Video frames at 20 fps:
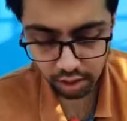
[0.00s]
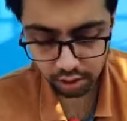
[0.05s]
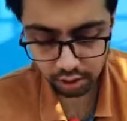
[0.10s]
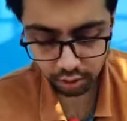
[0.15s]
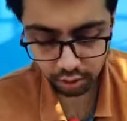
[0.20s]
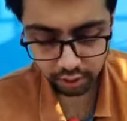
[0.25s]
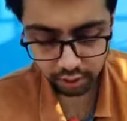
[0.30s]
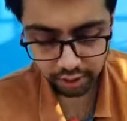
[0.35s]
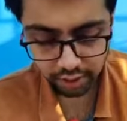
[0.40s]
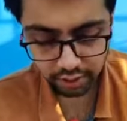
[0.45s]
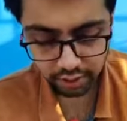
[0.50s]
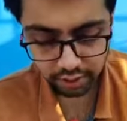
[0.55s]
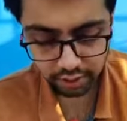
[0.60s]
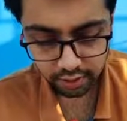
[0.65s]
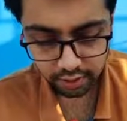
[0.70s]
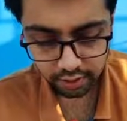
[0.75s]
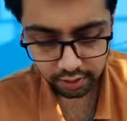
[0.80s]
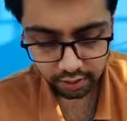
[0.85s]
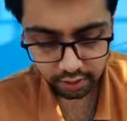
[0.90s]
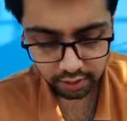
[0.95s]
so yeah, it's
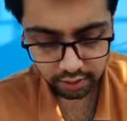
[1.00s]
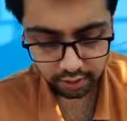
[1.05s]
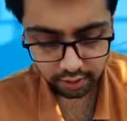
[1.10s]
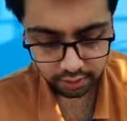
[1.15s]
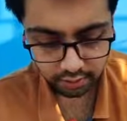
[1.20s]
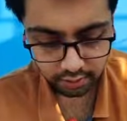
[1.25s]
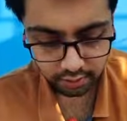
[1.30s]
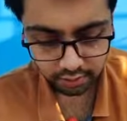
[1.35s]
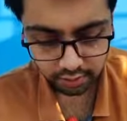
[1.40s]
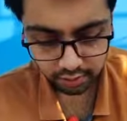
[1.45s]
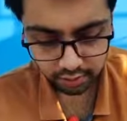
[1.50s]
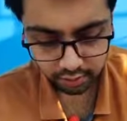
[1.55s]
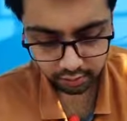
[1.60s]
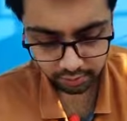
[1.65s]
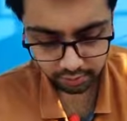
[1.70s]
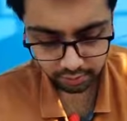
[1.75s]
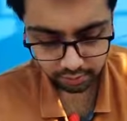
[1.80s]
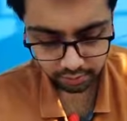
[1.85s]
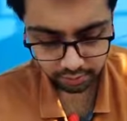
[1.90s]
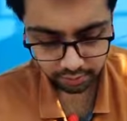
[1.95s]

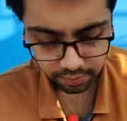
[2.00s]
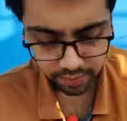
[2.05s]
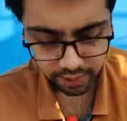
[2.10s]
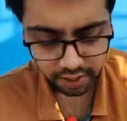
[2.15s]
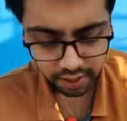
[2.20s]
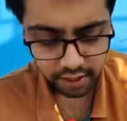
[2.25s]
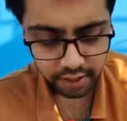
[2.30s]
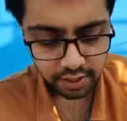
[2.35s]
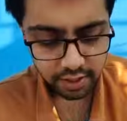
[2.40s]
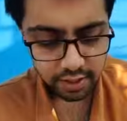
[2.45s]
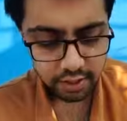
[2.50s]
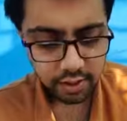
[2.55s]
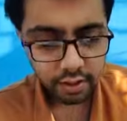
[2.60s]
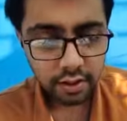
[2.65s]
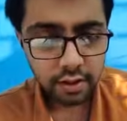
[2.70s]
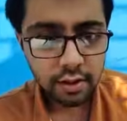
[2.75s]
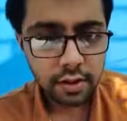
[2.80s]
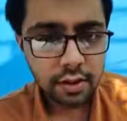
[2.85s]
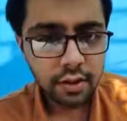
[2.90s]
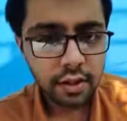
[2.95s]
basically
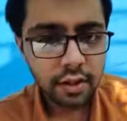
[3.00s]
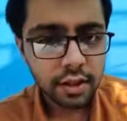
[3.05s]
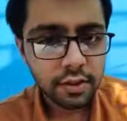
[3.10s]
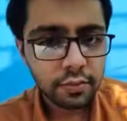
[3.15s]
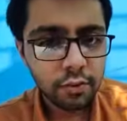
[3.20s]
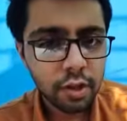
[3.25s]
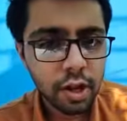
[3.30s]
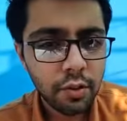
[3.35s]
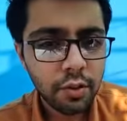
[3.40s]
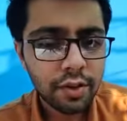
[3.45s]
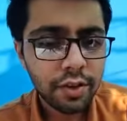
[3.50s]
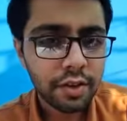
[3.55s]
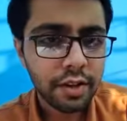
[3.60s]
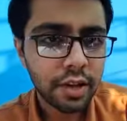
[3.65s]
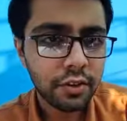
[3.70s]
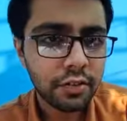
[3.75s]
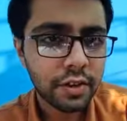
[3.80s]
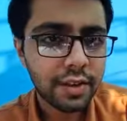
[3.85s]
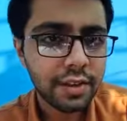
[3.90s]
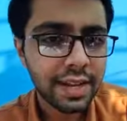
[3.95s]
it's a if you have a
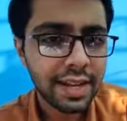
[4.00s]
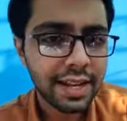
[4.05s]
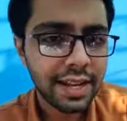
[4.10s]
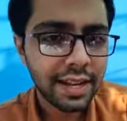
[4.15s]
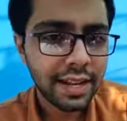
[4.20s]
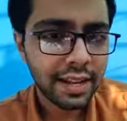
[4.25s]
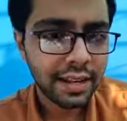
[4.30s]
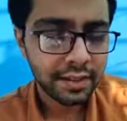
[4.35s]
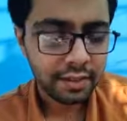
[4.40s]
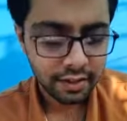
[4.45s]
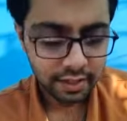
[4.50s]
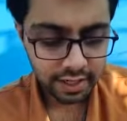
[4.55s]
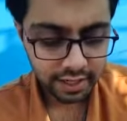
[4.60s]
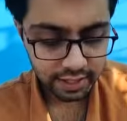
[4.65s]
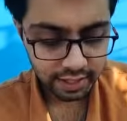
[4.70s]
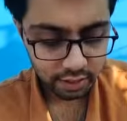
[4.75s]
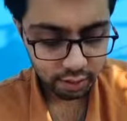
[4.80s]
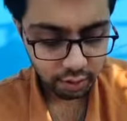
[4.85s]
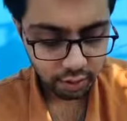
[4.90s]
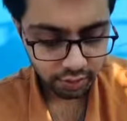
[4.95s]
cervix sign and
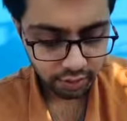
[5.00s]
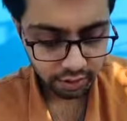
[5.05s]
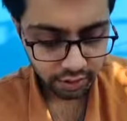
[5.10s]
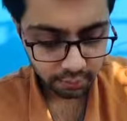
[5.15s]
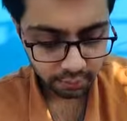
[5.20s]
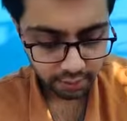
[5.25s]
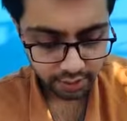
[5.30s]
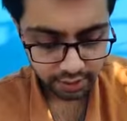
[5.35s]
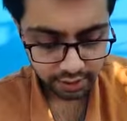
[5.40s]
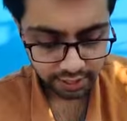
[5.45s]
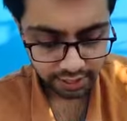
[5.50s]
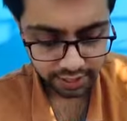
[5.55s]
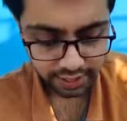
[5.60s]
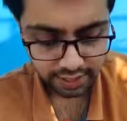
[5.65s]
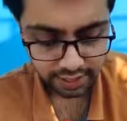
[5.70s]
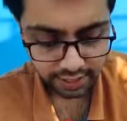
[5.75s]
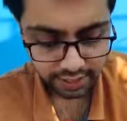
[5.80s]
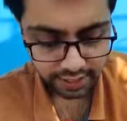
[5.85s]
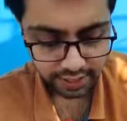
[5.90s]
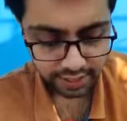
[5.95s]
that to have a nipple
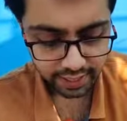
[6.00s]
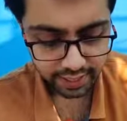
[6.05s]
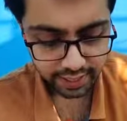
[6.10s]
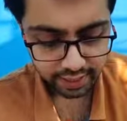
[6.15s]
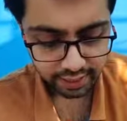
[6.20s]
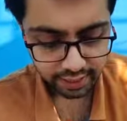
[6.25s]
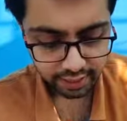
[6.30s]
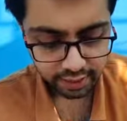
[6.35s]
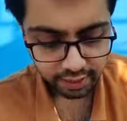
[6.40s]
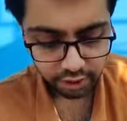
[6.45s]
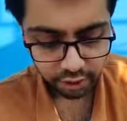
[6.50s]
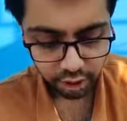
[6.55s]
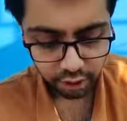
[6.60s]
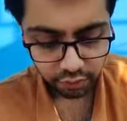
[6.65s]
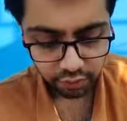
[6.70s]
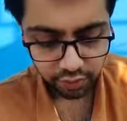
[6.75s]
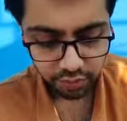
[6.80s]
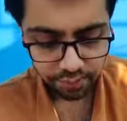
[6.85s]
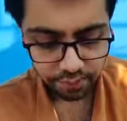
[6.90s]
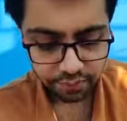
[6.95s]
sign, it's a case
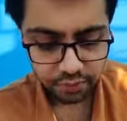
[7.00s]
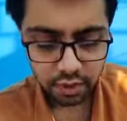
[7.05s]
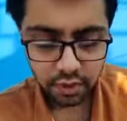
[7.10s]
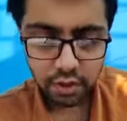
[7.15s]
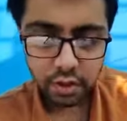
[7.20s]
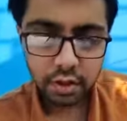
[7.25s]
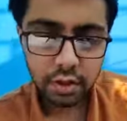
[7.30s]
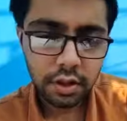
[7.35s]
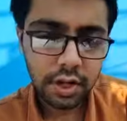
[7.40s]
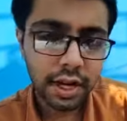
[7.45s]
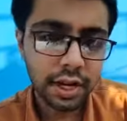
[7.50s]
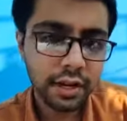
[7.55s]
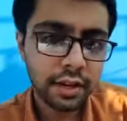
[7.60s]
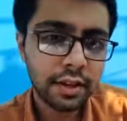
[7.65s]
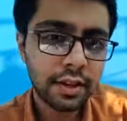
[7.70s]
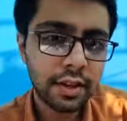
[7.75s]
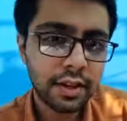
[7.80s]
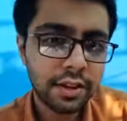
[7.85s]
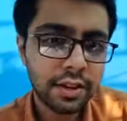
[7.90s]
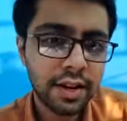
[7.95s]
of a
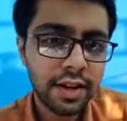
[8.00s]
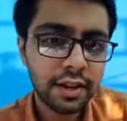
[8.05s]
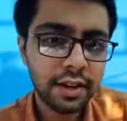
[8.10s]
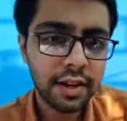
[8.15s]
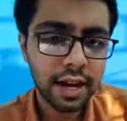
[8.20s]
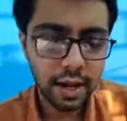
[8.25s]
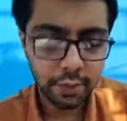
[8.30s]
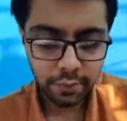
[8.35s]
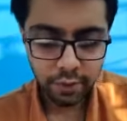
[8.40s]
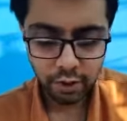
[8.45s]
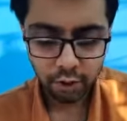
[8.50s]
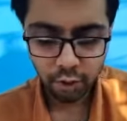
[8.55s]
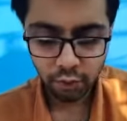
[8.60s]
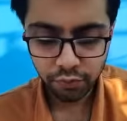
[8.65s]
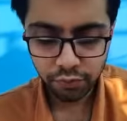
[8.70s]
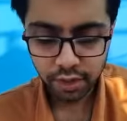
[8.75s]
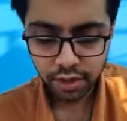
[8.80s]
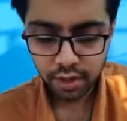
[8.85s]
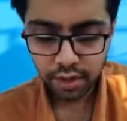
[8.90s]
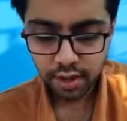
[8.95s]
congenital
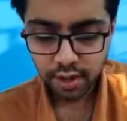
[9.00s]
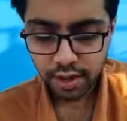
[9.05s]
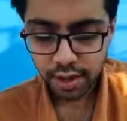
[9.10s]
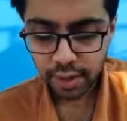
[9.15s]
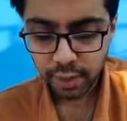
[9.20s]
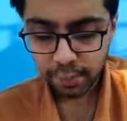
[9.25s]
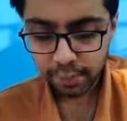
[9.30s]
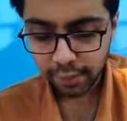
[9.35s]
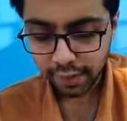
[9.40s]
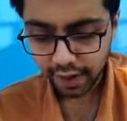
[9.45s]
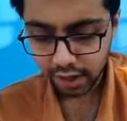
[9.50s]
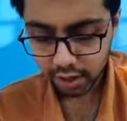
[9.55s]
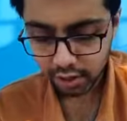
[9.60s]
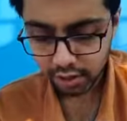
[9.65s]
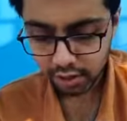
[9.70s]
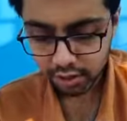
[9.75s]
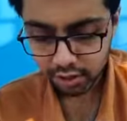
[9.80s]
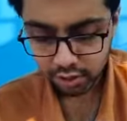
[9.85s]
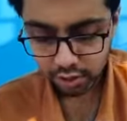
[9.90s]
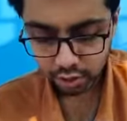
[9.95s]
hypertrophic
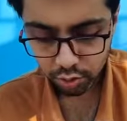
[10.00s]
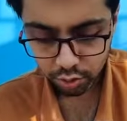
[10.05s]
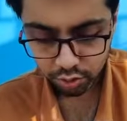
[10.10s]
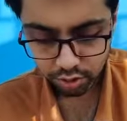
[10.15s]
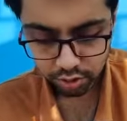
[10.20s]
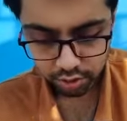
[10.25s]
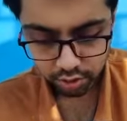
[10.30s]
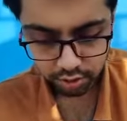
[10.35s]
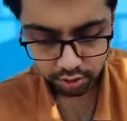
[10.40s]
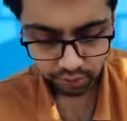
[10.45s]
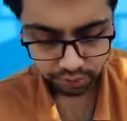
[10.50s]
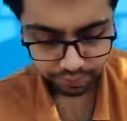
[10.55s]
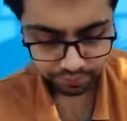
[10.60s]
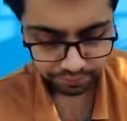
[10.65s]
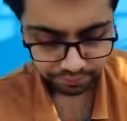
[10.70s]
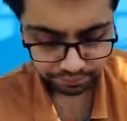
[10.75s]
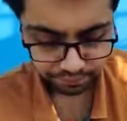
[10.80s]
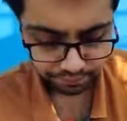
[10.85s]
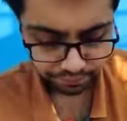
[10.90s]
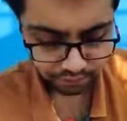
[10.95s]
pylori stenosis.
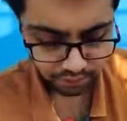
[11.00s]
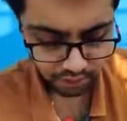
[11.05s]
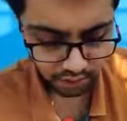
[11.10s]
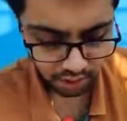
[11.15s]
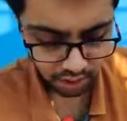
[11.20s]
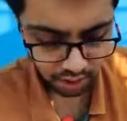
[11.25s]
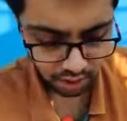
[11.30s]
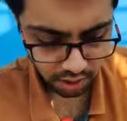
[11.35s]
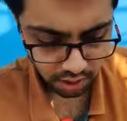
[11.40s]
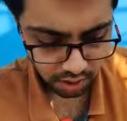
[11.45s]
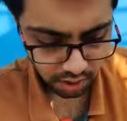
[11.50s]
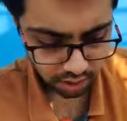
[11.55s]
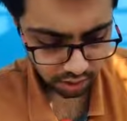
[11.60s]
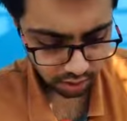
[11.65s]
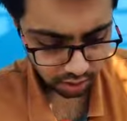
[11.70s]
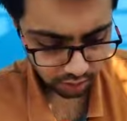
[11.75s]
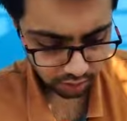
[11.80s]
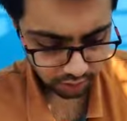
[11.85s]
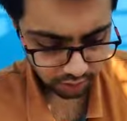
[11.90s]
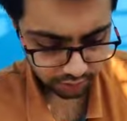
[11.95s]

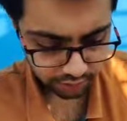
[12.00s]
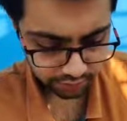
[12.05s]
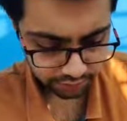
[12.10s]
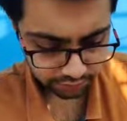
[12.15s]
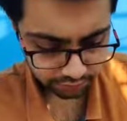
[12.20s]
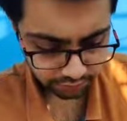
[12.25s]
So yeah,